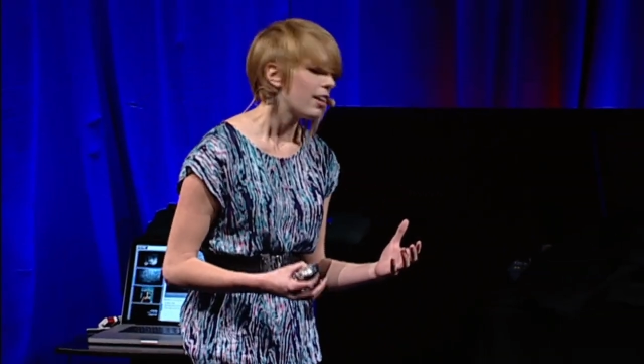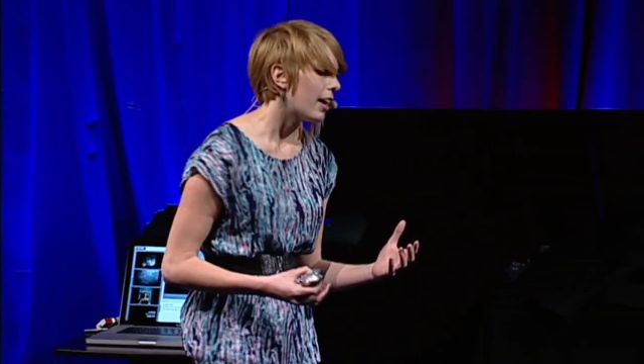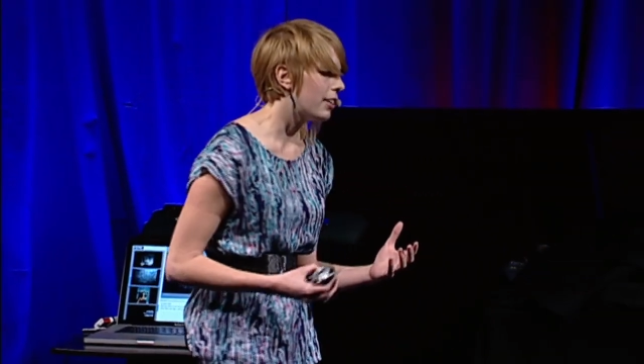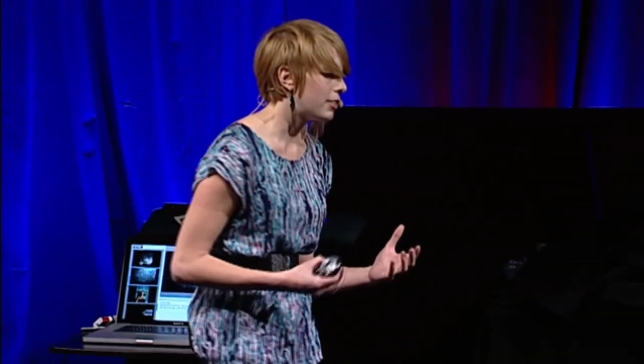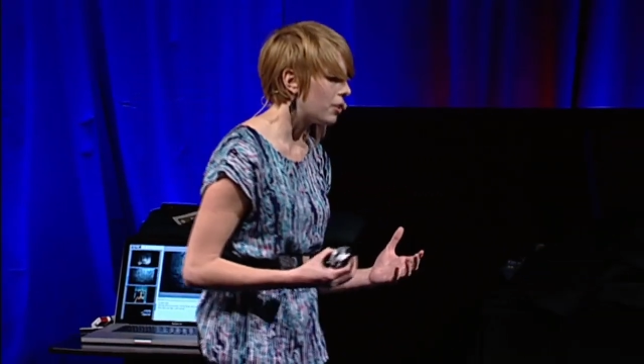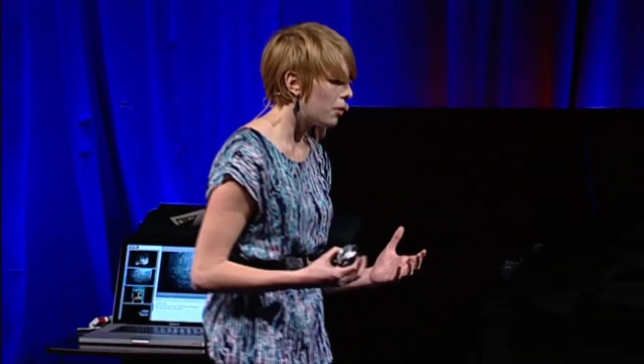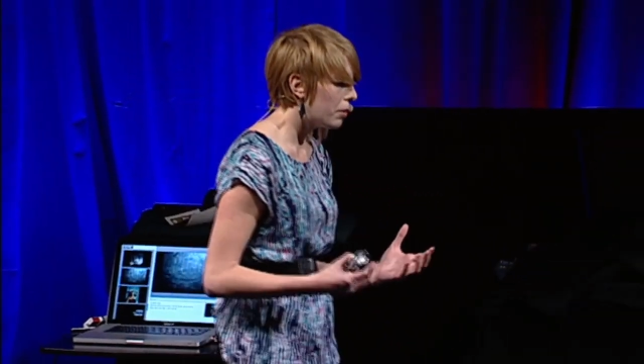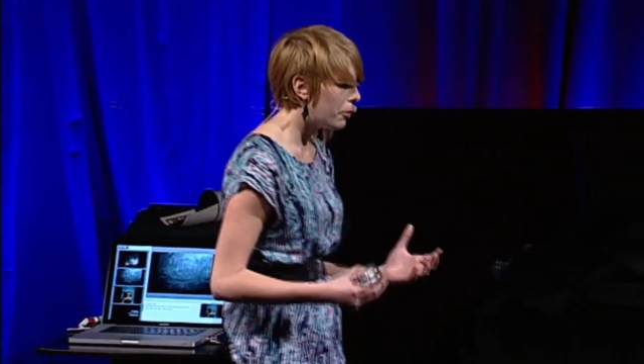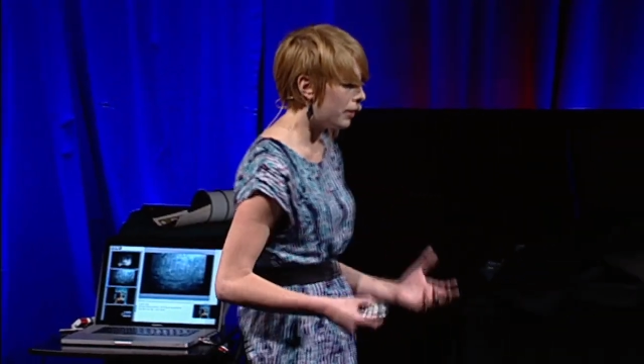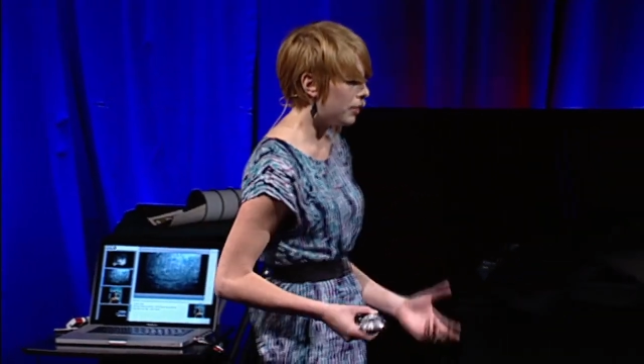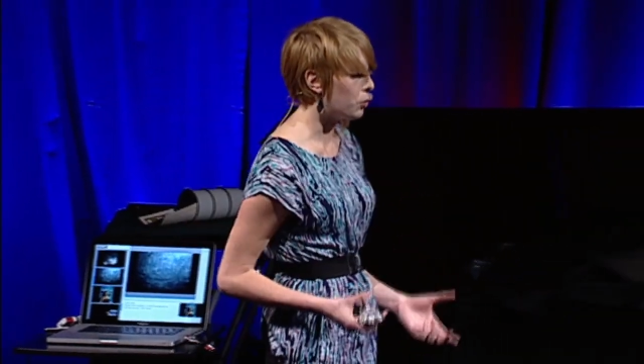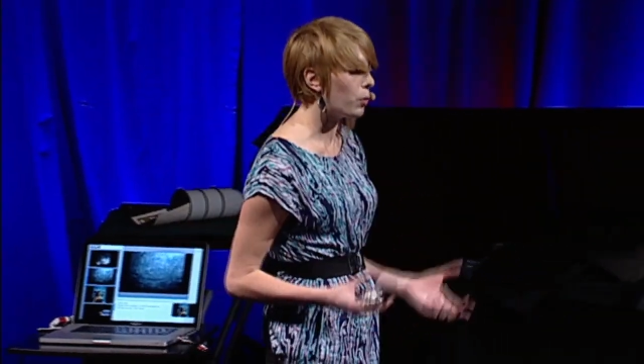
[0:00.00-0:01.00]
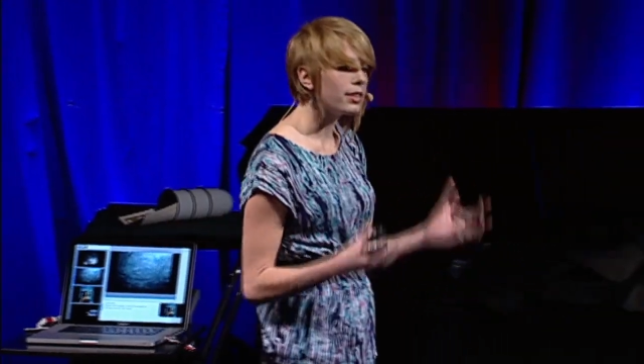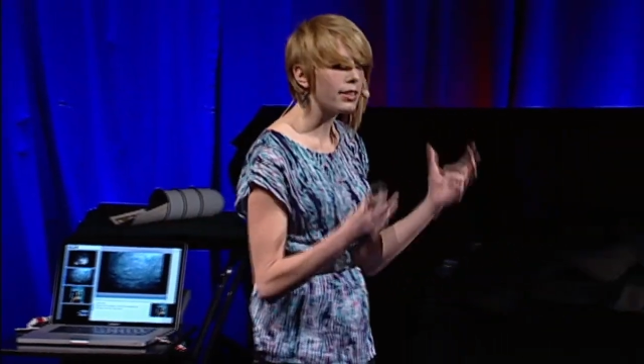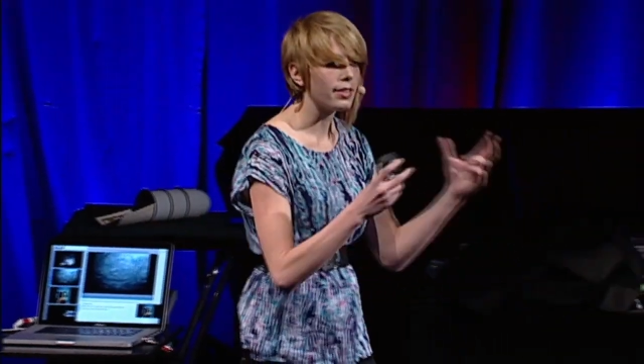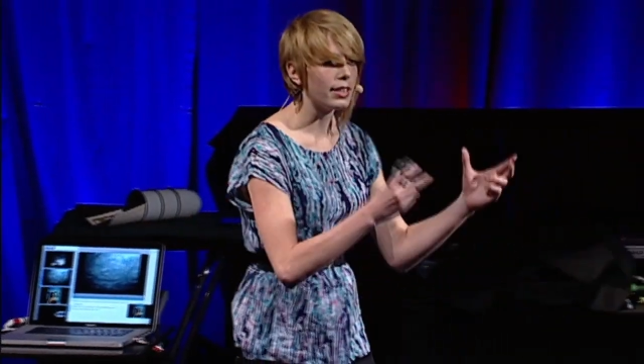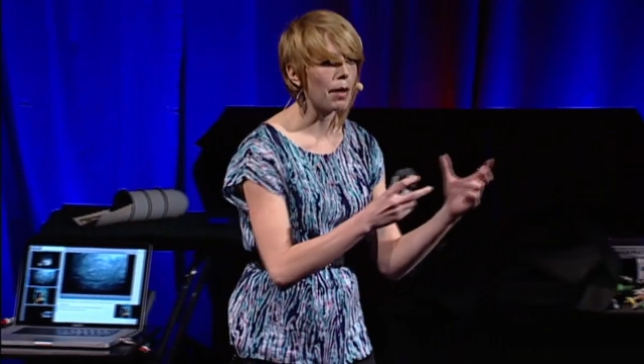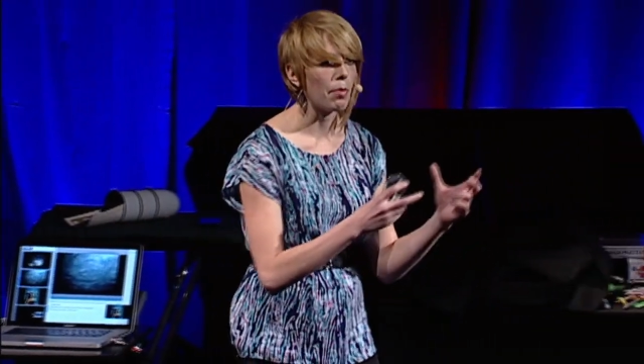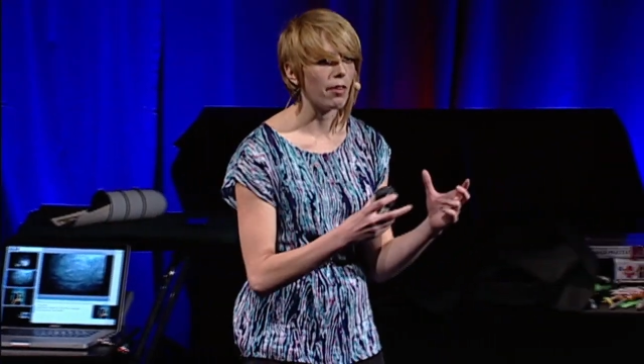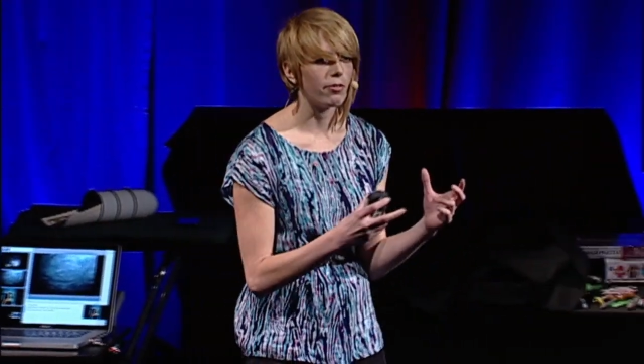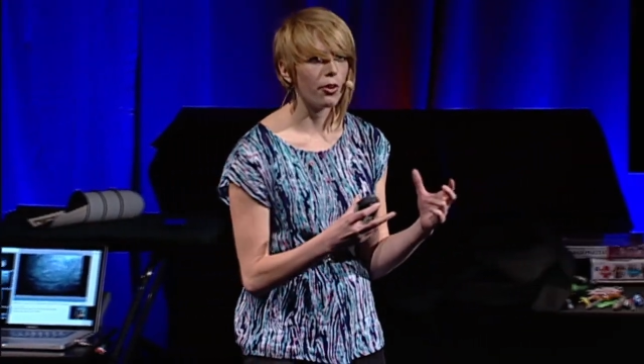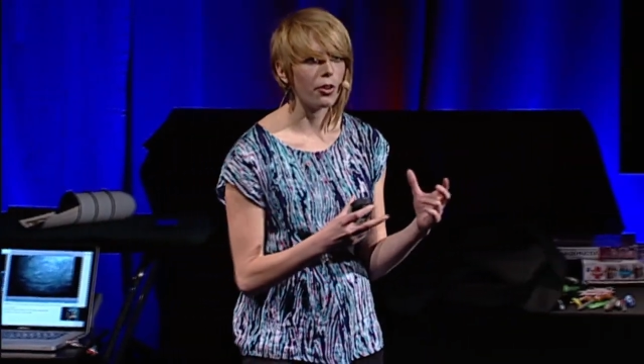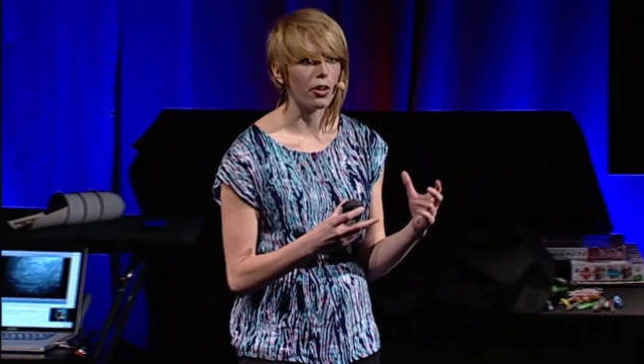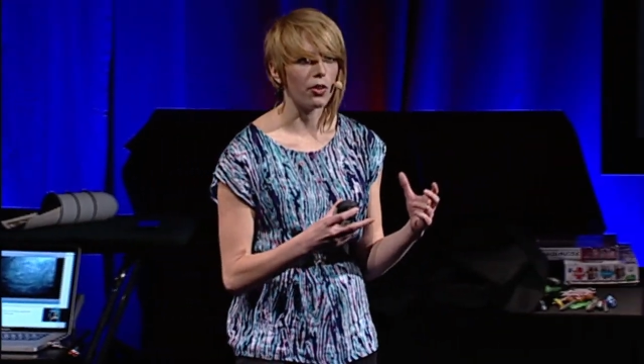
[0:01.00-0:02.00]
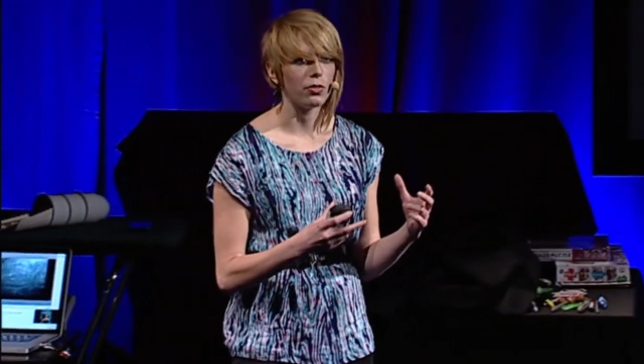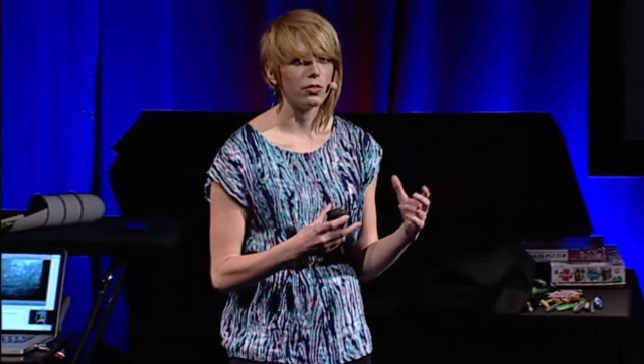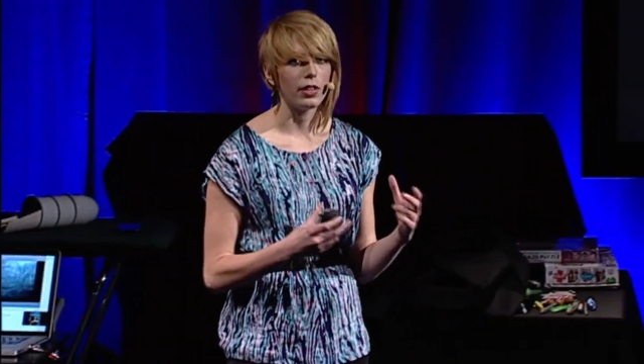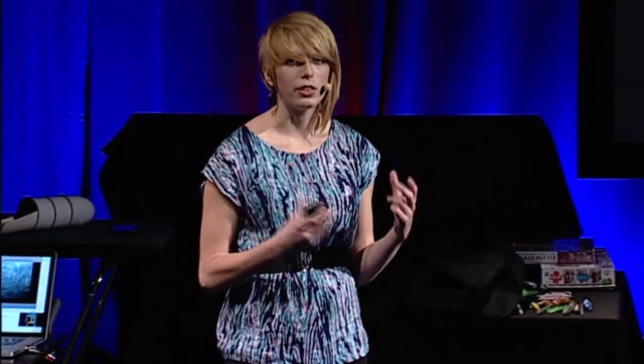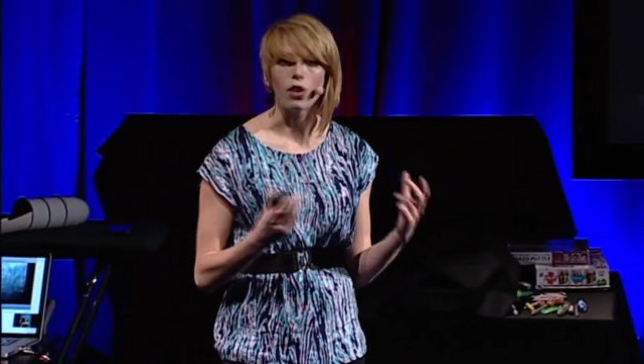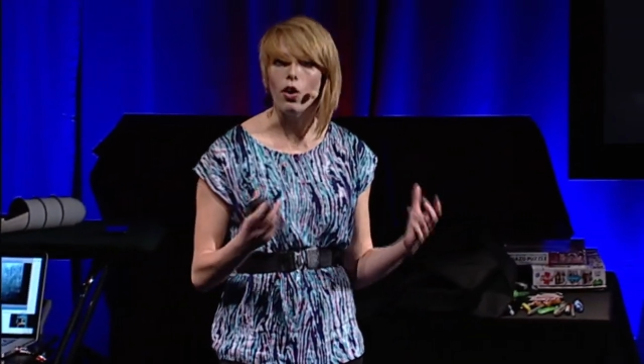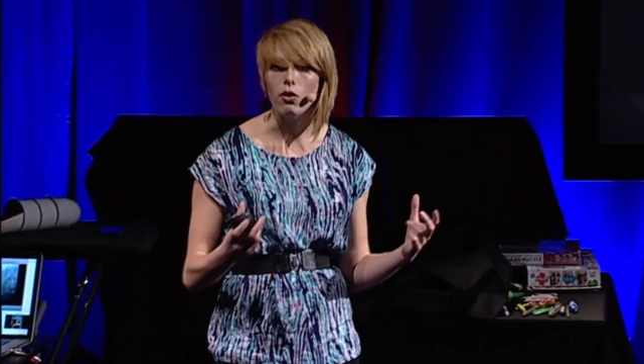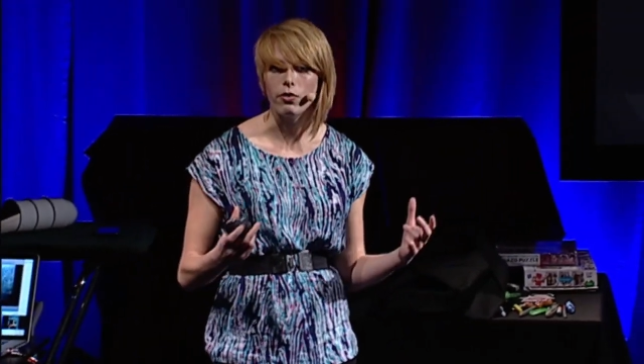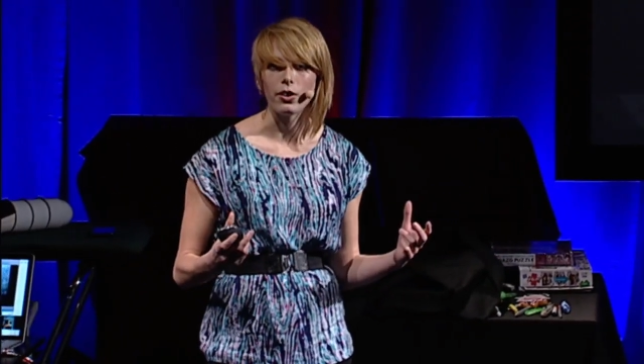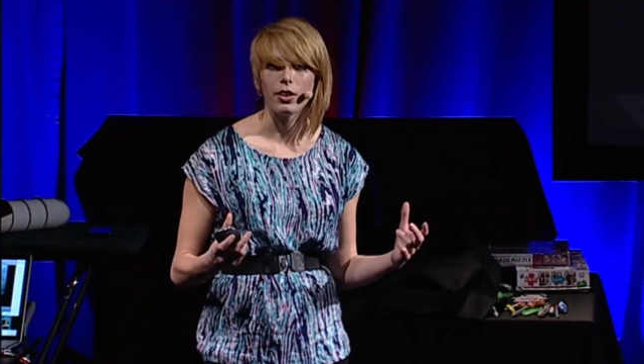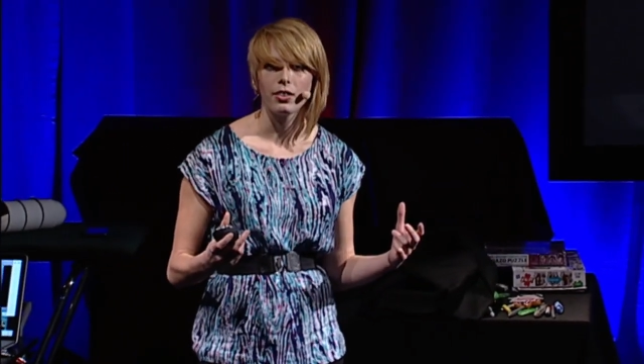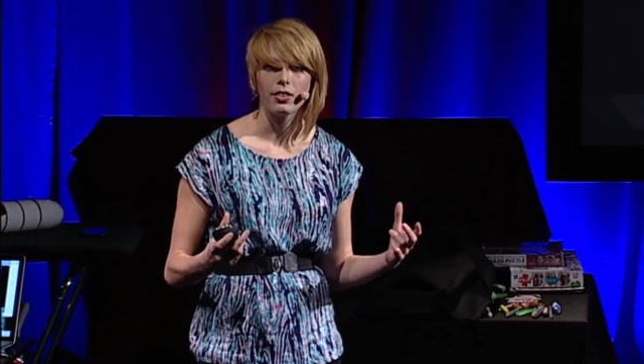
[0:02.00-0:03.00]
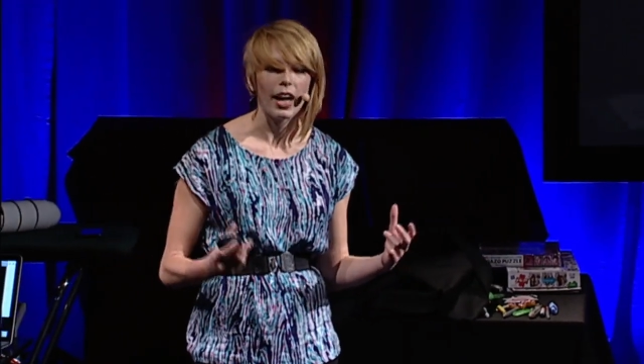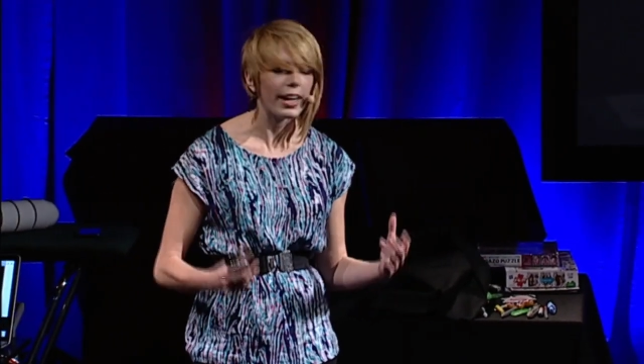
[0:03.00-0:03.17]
And it's so liberating because once I snap that photo, it's over.